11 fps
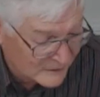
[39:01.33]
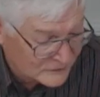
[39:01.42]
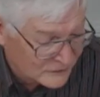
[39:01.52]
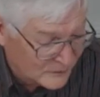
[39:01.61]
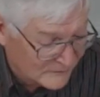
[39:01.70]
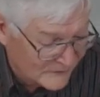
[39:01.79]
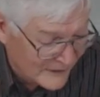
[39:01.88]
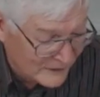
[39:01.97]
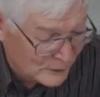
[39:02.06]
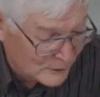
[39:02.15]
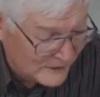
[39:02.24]
tells you what
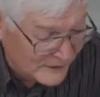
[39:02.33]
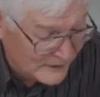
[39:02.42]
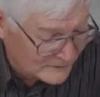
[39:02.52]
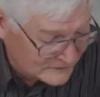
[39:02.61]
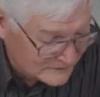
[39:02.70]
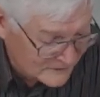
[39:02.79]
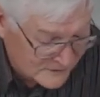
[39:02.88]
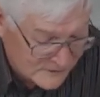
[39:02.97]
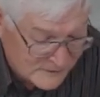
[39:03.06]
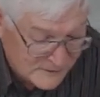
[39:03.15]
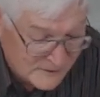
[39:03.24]
valuing is.
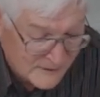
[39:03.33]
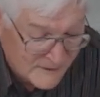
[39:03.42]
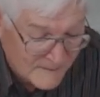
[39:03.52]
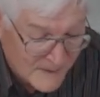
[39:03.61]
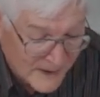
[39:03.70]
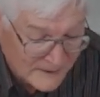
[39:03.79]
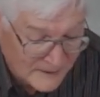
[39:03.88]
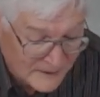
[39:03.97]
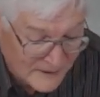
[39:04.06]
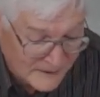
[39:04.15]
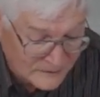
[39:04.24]
And
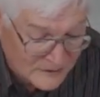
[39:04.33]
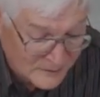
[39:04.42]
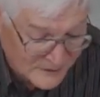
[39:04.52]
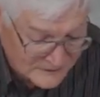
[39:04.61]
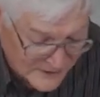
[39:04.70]
then it gives some